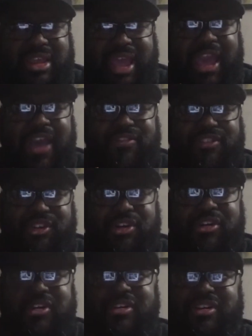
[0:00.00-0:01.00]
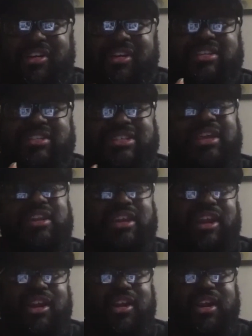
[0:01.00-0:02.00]
after telling
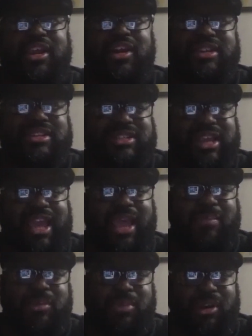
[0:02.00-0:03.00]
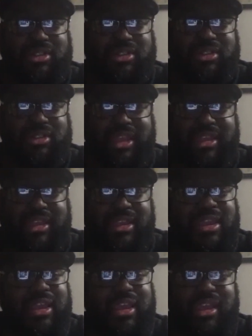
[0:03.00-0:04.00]
her. He only said happy birthday
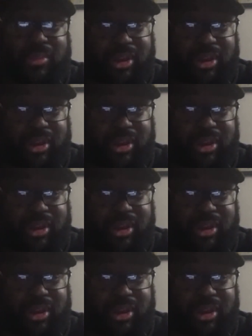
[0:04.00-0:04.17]
and